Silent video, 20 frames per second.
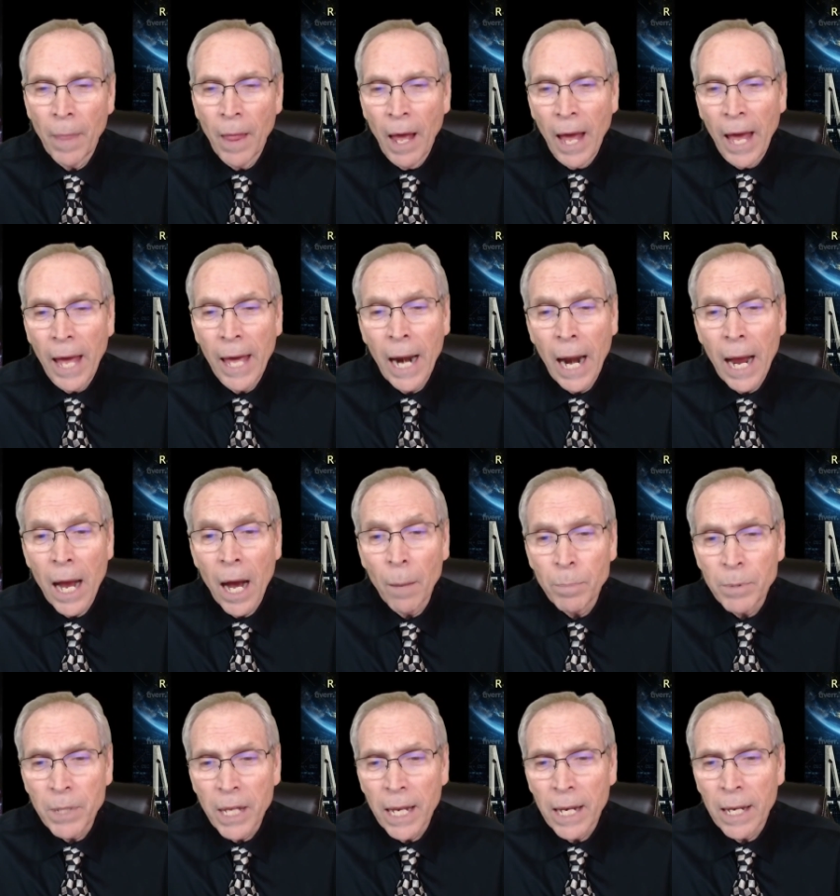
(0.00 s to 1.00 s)
and I
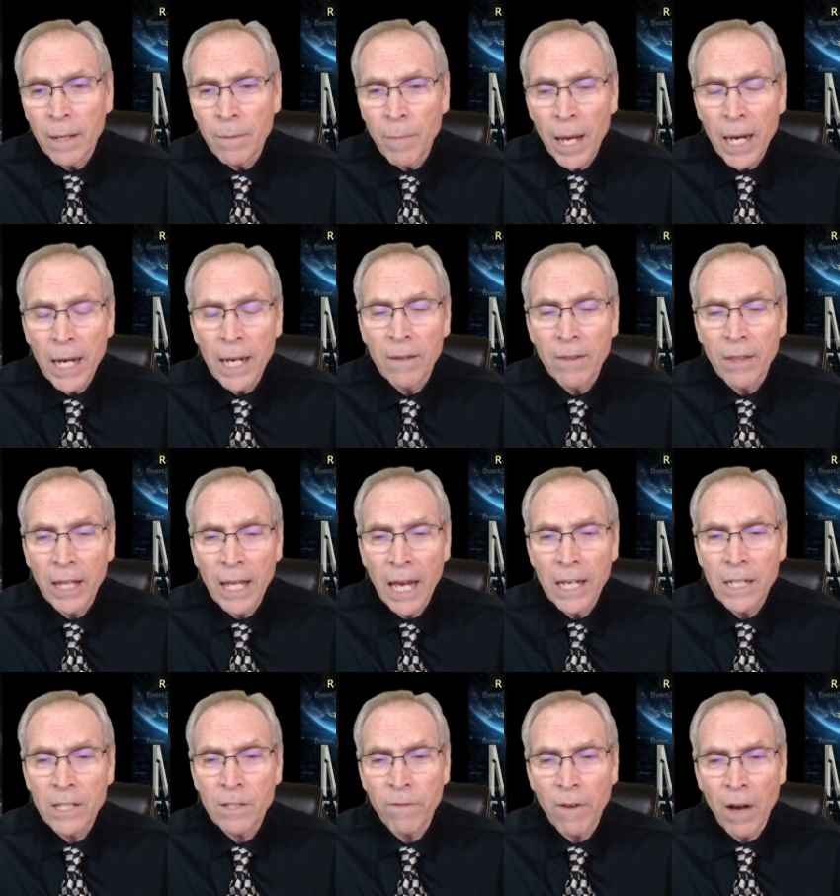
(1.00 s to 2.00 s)
updated many of the
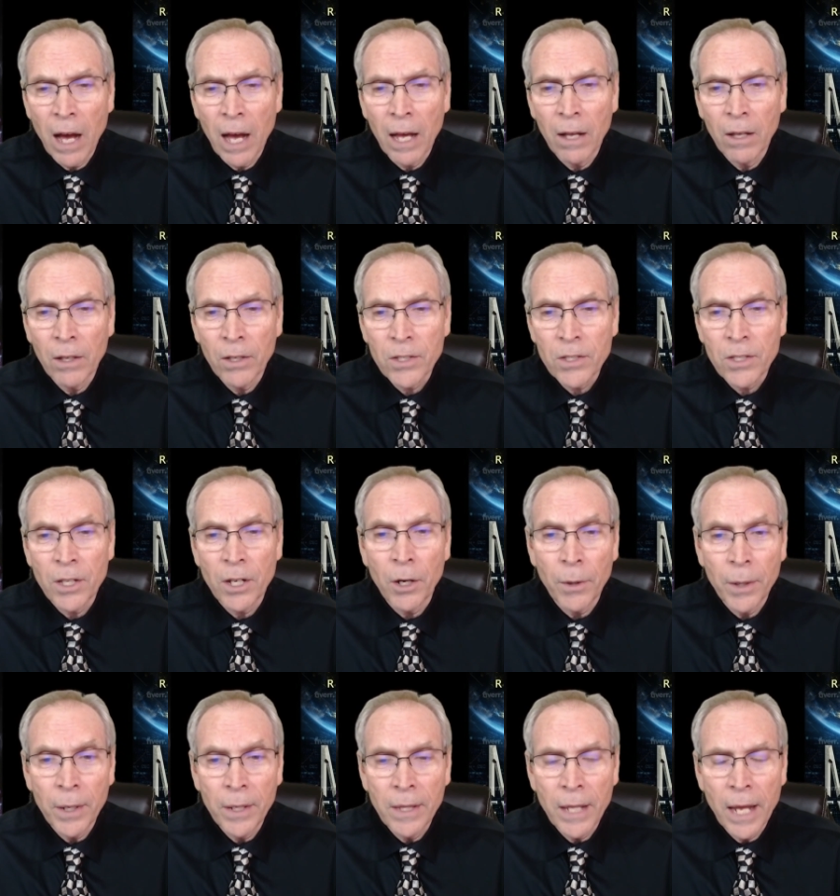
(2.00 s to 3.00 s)
case files that are
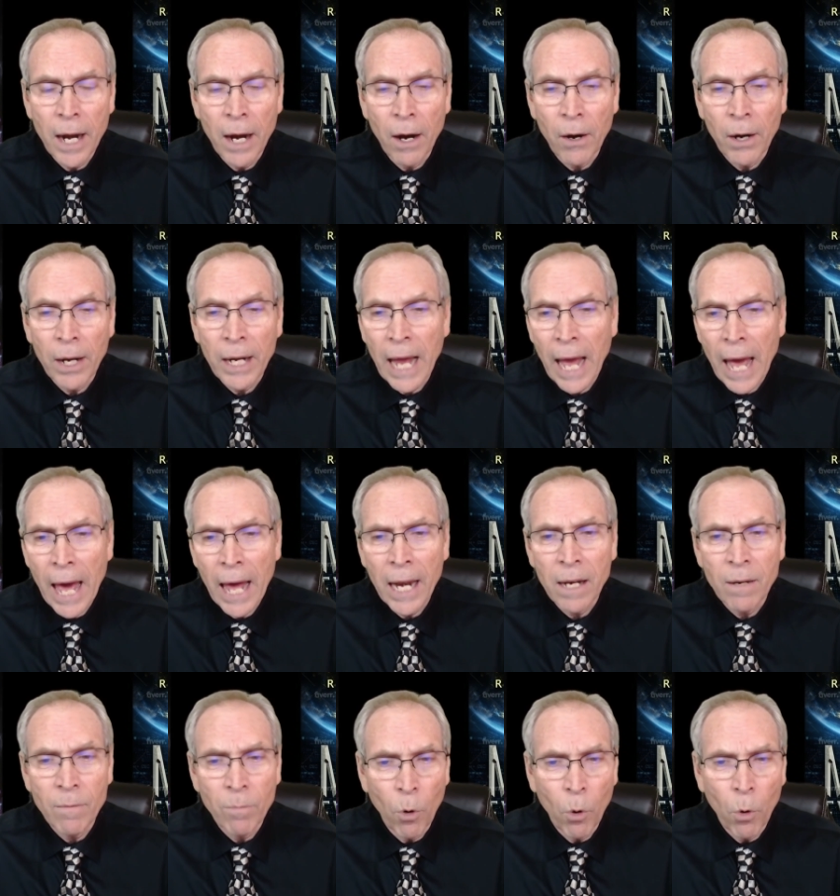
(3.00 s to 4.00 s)
in there and
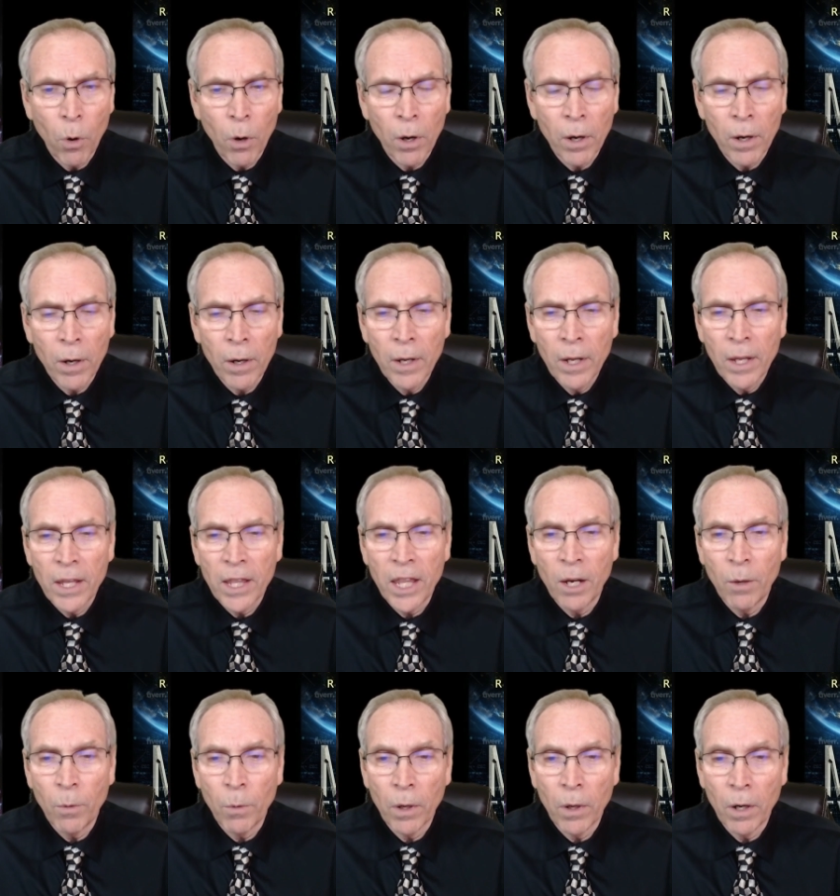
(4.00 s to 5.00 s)
added more that
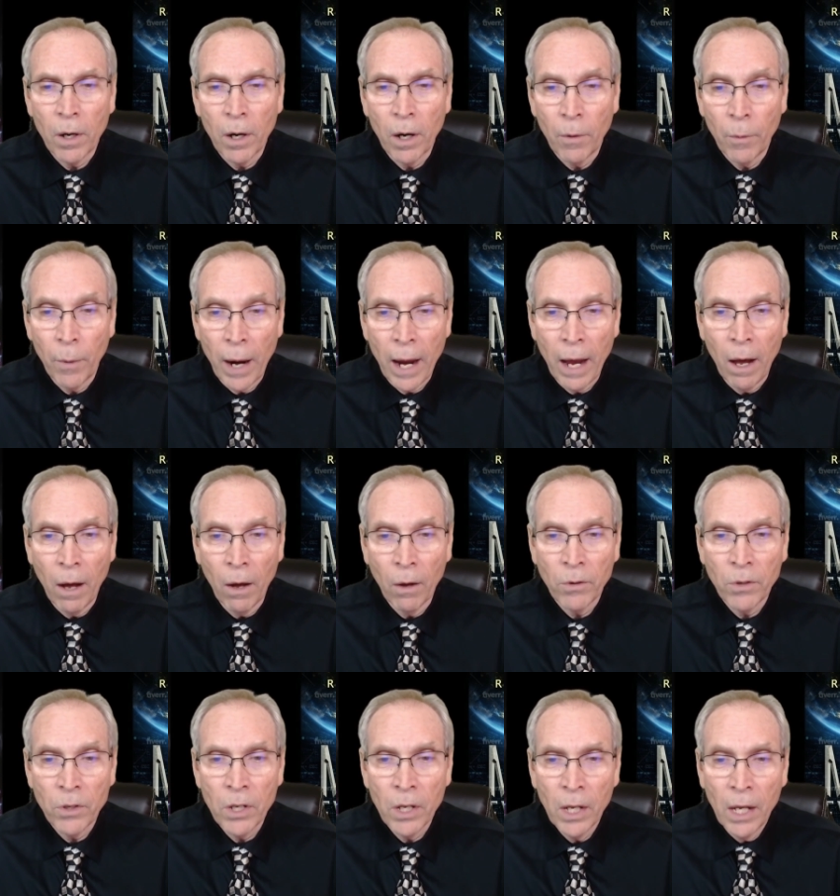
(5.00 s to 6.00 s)
were
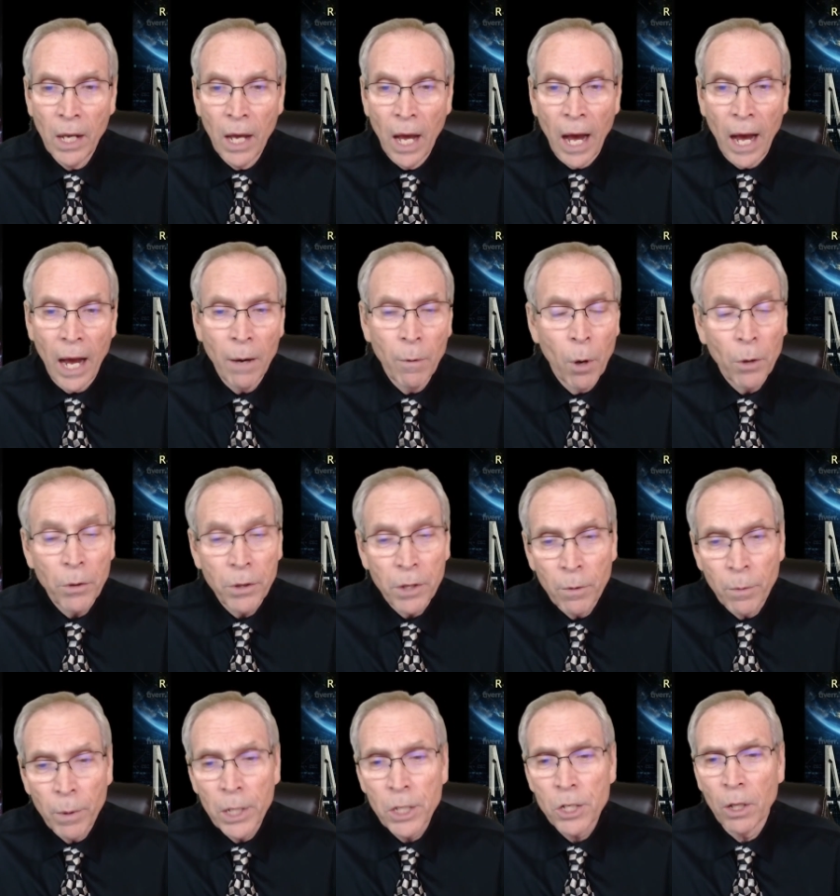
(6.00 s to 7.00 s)
around. I wrote the
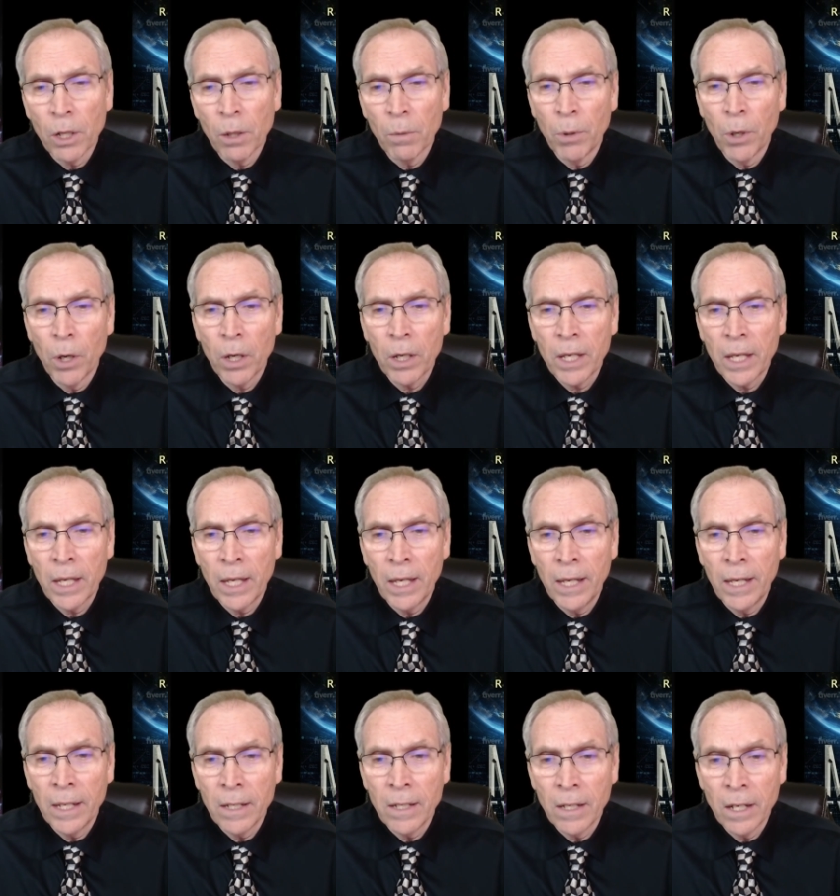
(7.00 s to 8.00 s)
original book
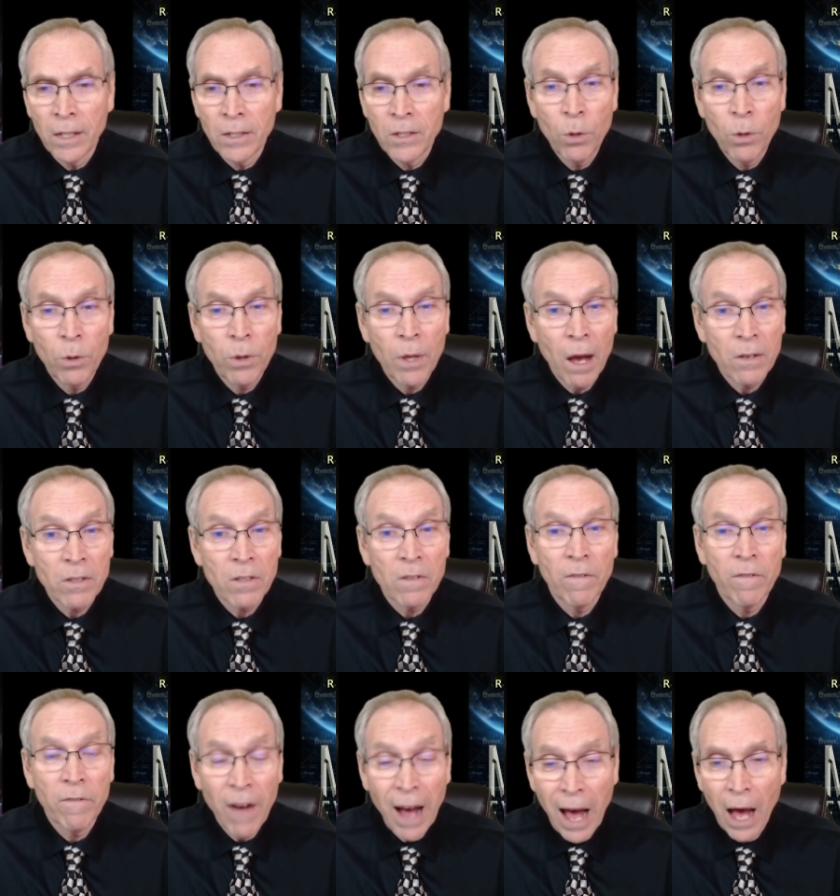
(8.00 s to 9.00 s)
in
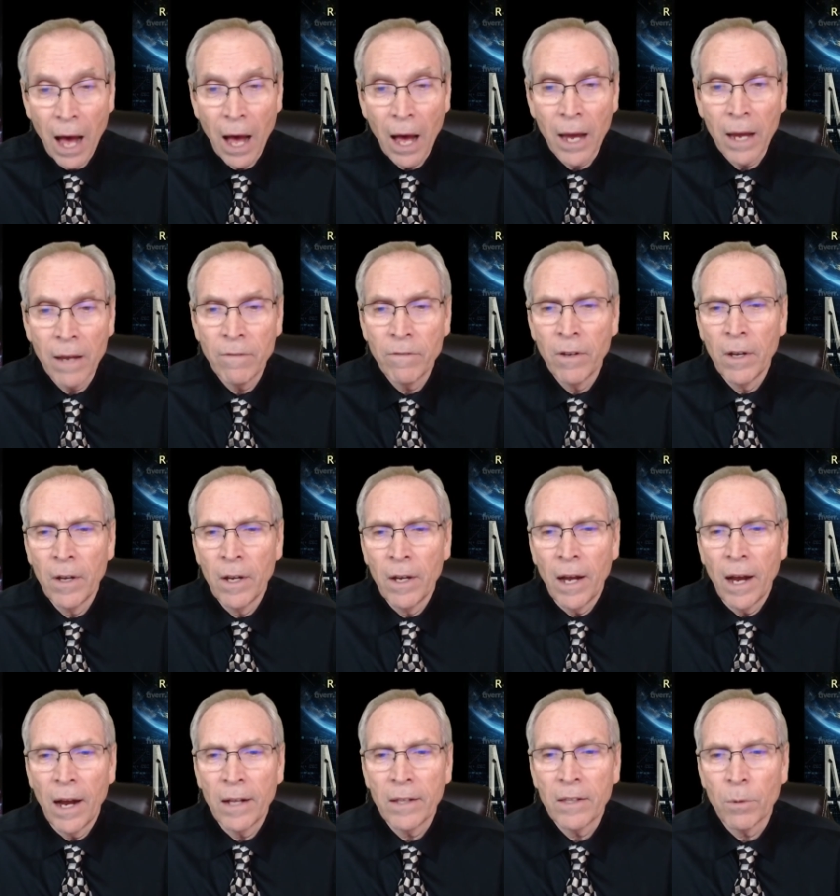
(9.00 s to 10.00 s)
2005
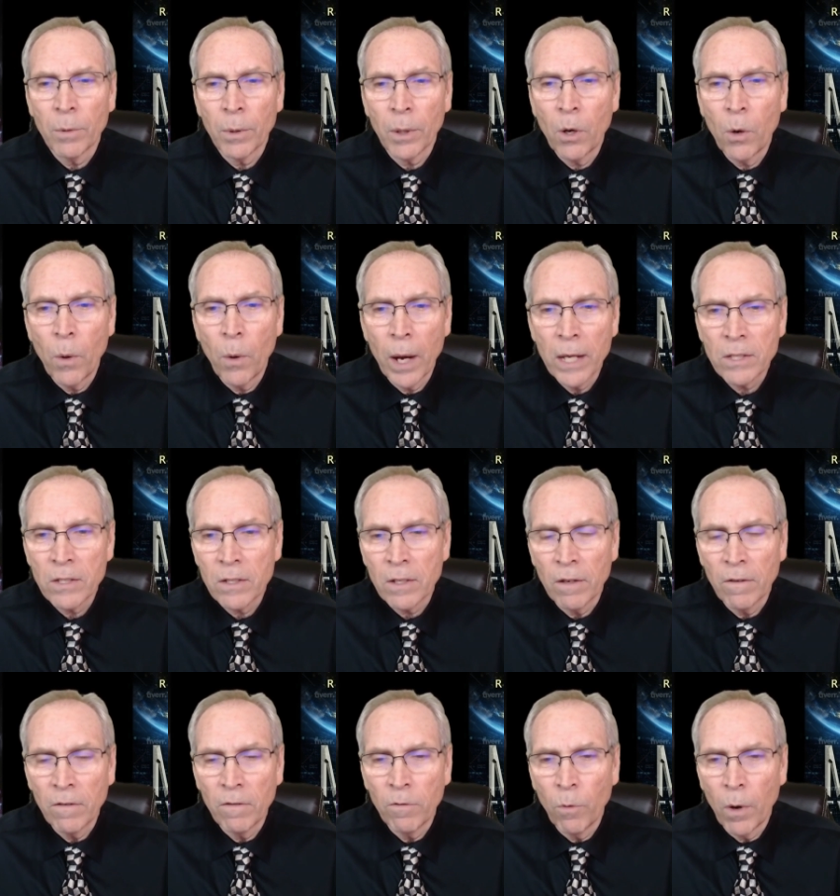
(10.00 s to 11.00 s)
at the request
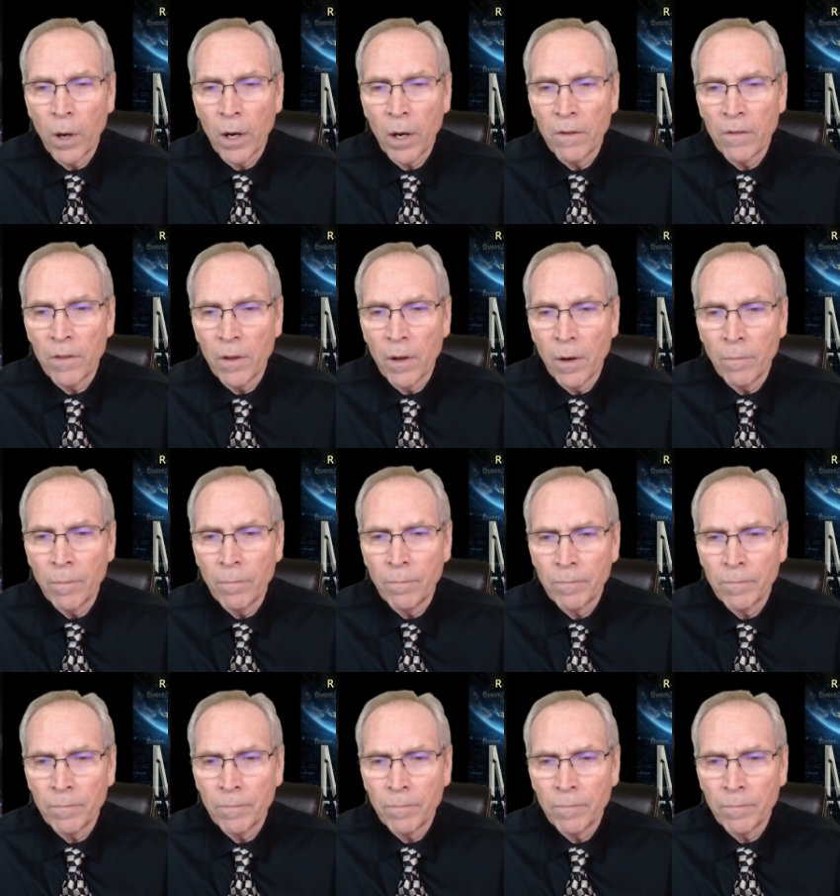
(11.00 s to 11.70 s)
of one of the